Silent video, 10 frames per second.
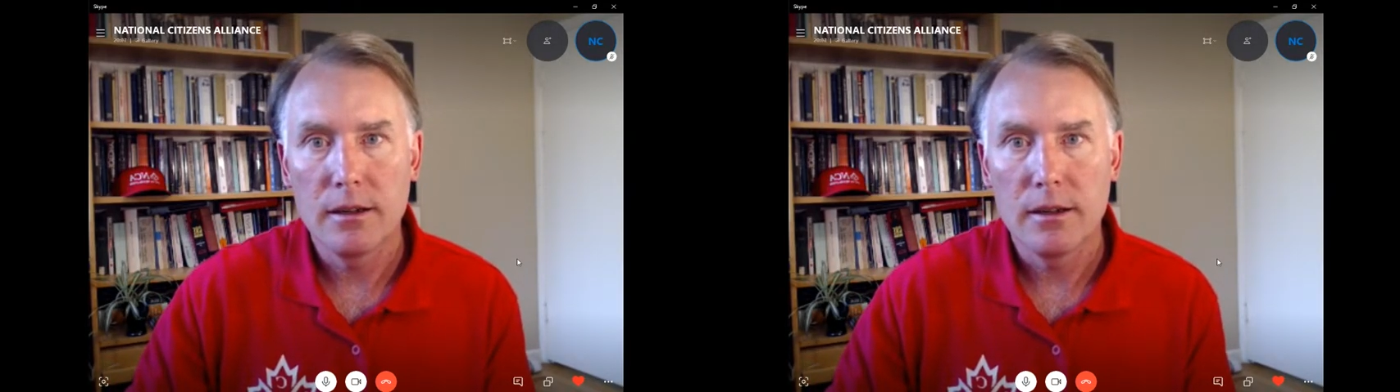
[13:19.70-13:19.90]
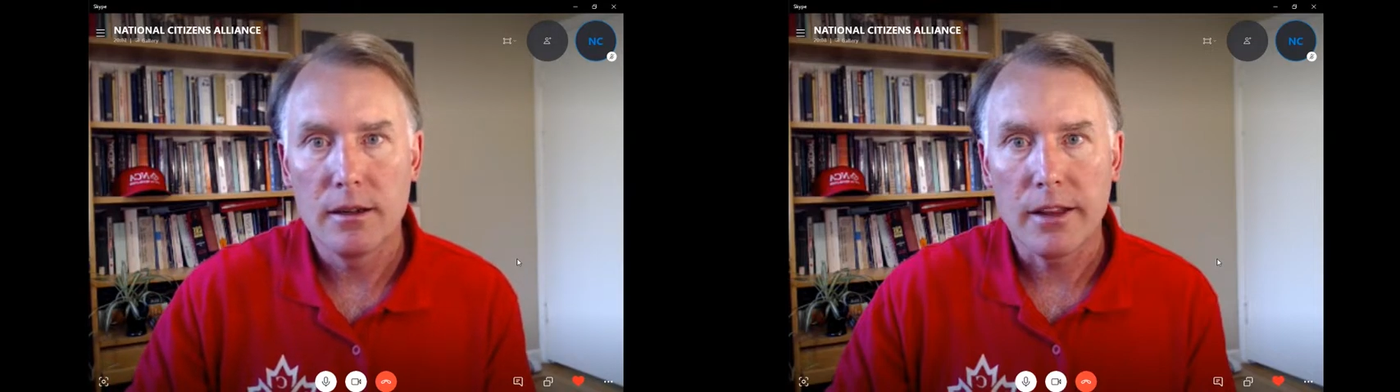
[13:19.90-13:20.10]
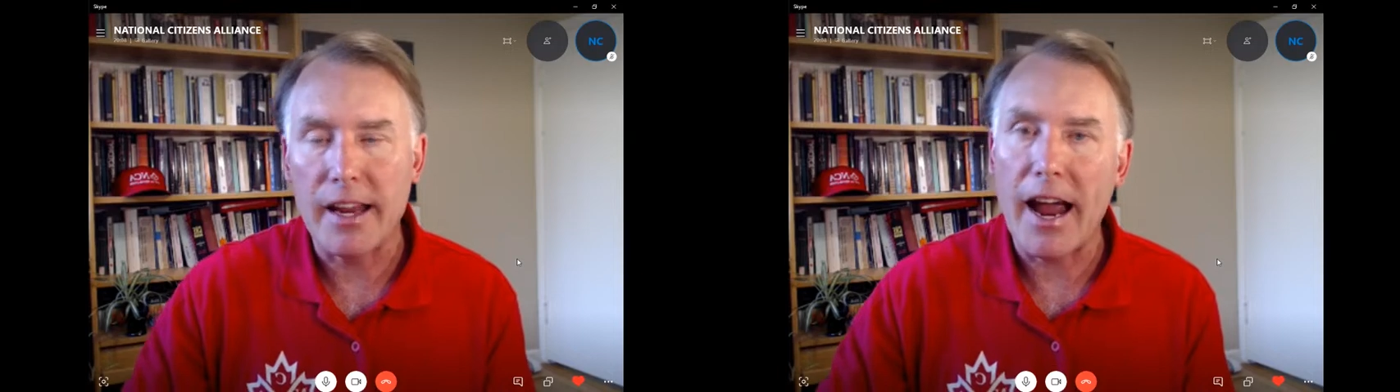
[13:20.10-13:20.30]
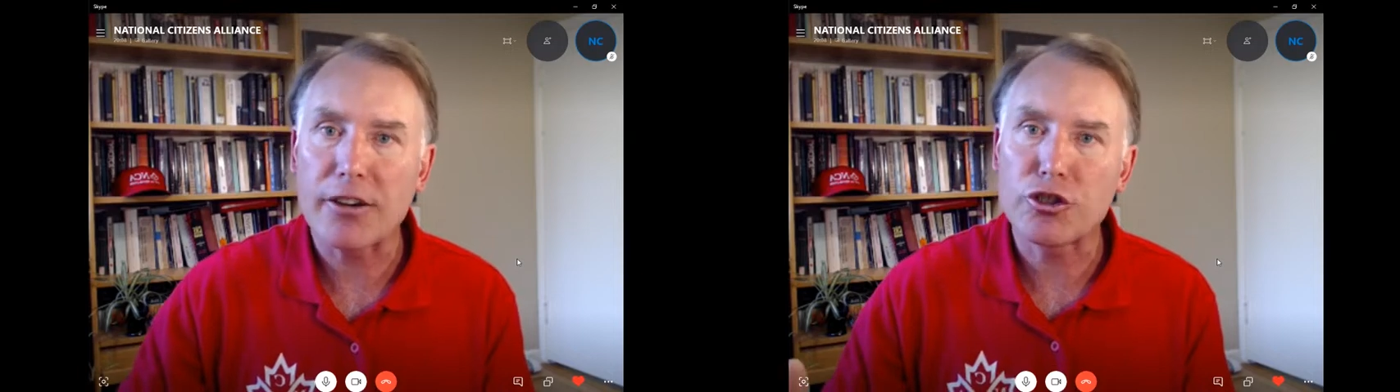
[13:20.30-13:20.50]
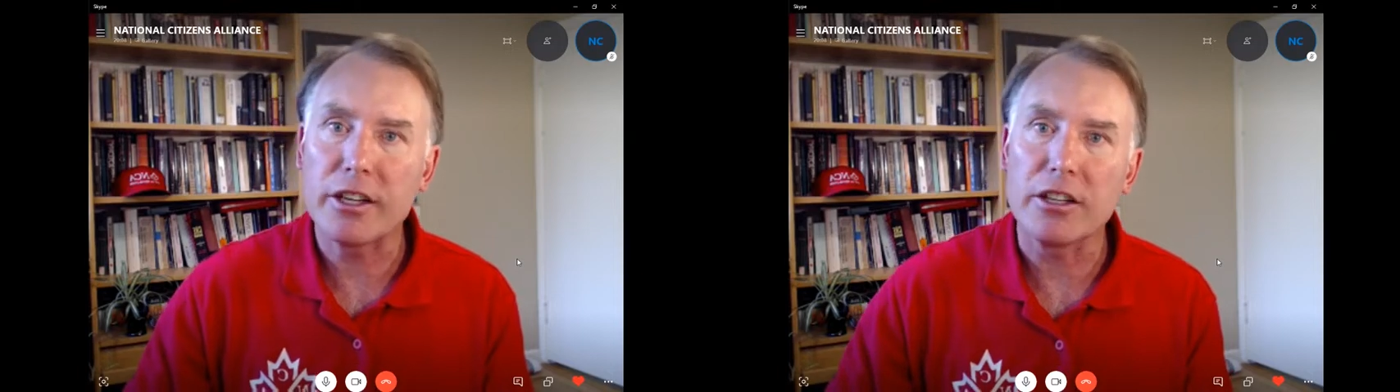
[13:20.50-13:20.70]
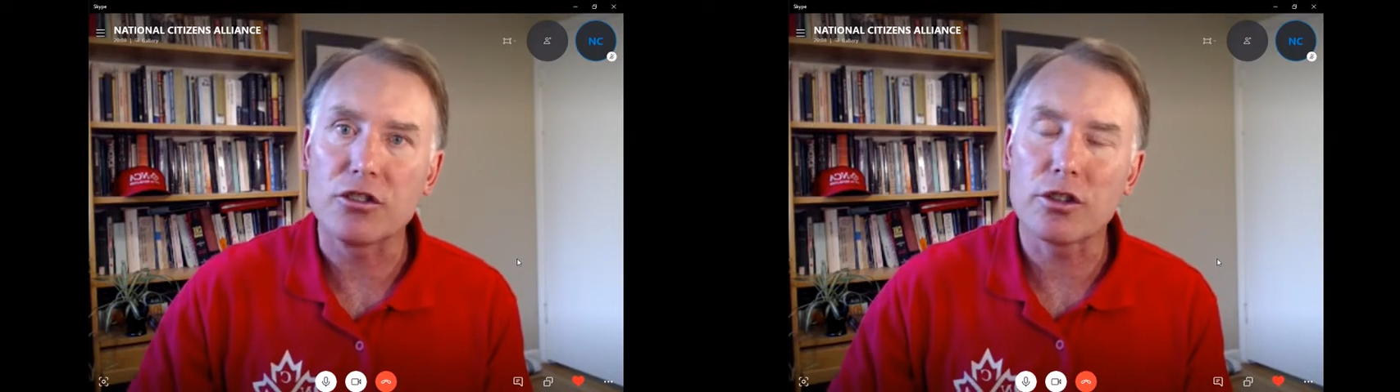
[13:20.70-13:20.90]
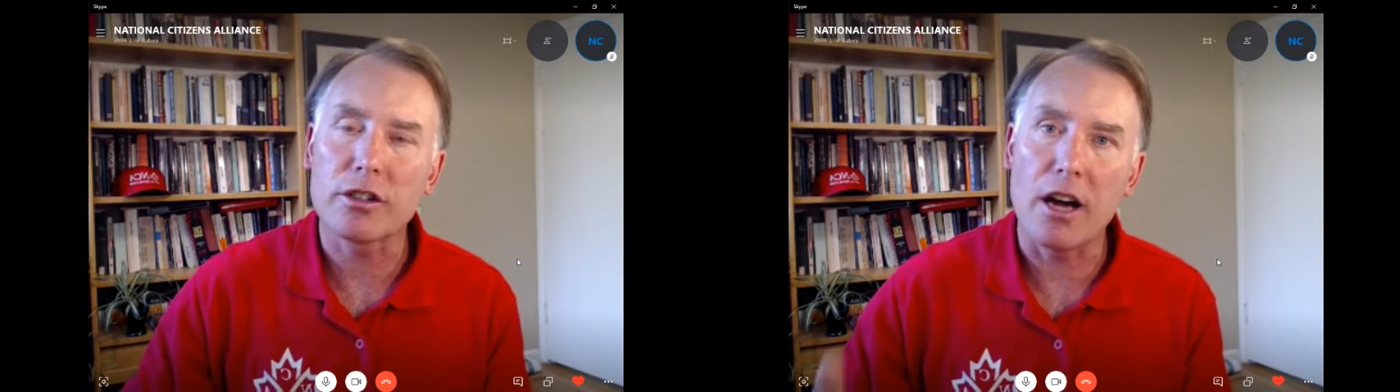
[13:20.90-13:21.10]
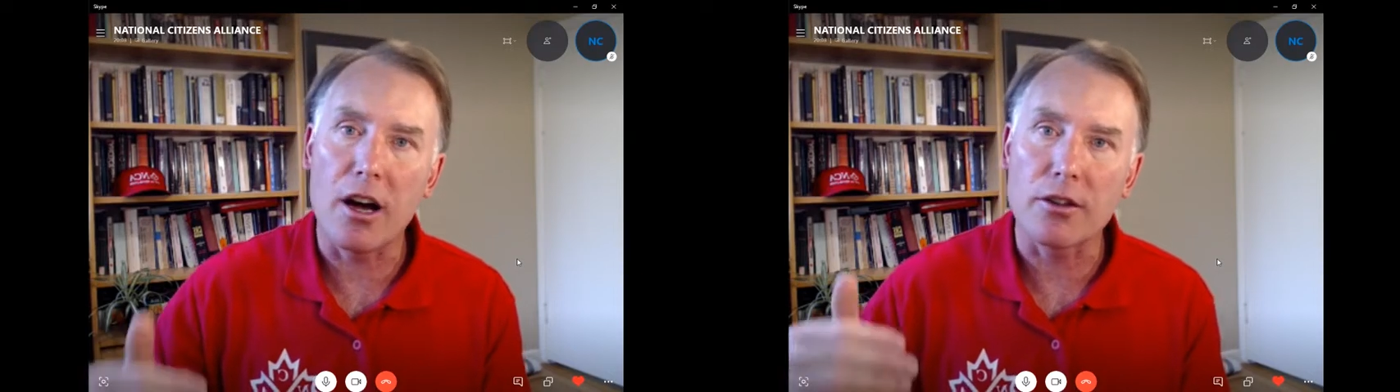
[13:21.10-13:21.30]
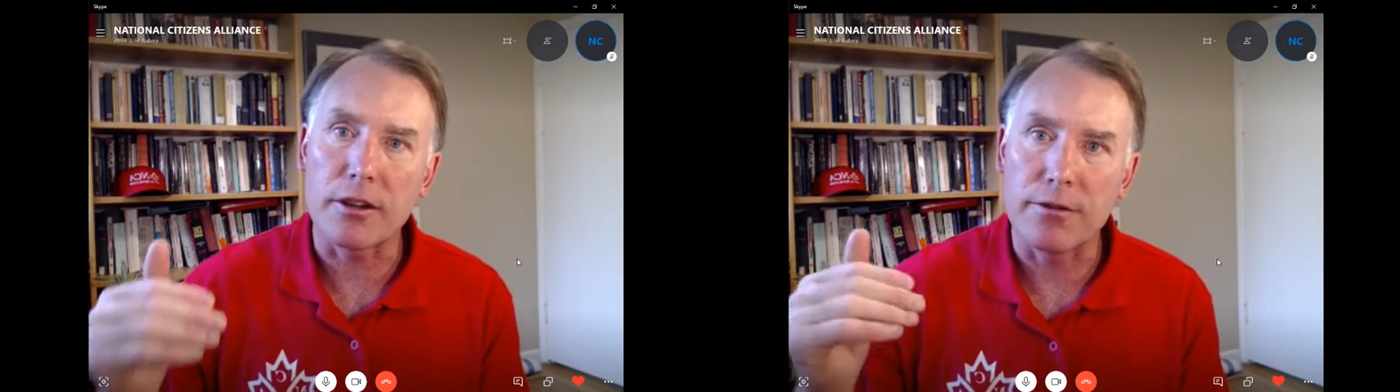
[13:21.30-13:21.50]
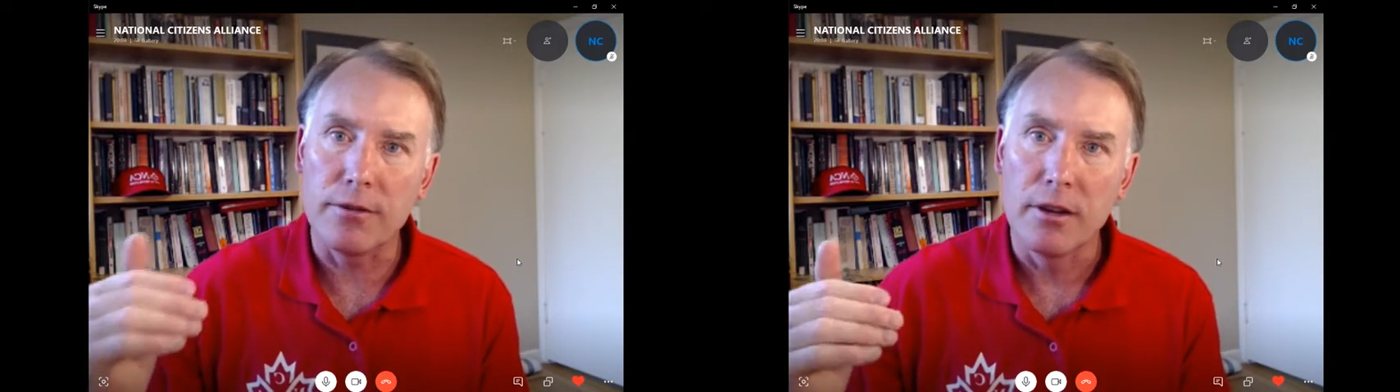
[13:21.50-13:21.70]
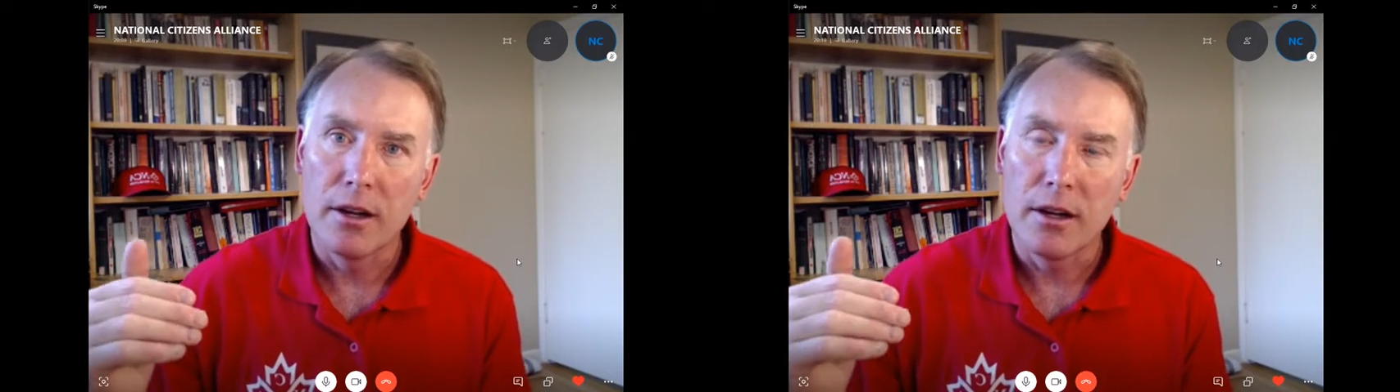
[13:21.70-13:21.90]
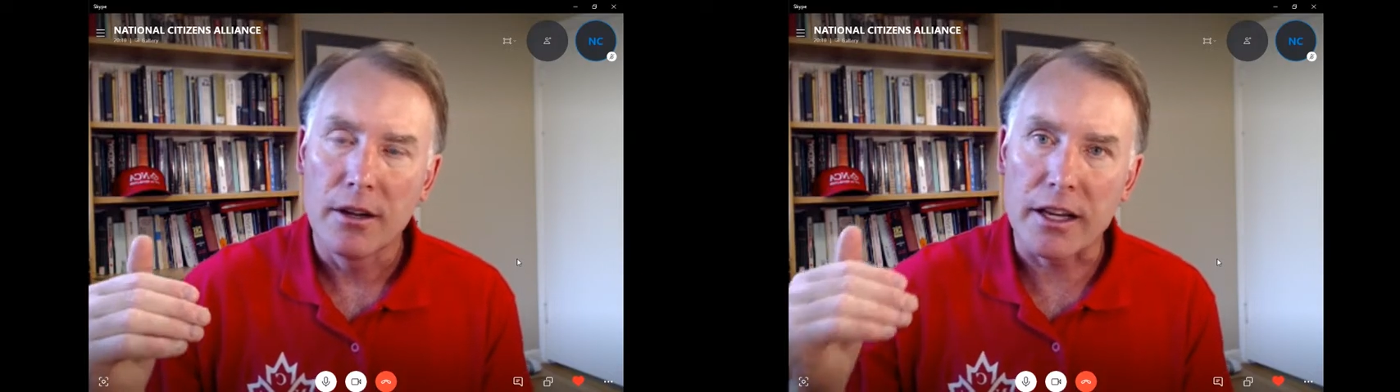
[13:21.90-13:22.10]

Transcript: They actually took out the